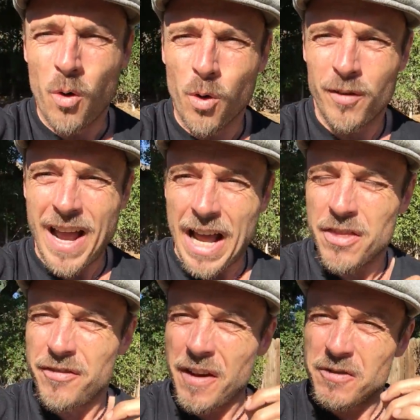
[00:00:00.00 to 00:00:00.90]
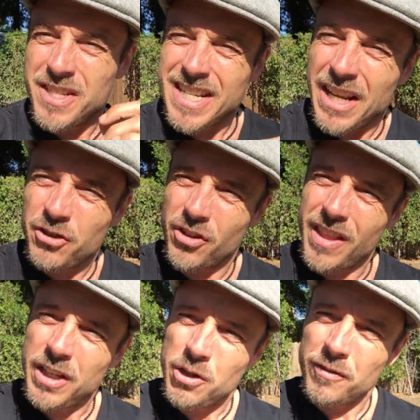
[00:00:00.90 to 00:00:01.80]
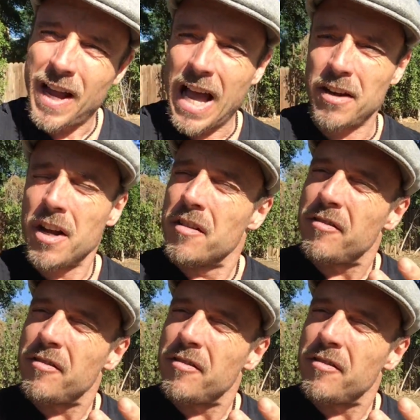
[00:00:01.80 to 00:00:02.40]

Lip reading: or have had the foundation that you've had,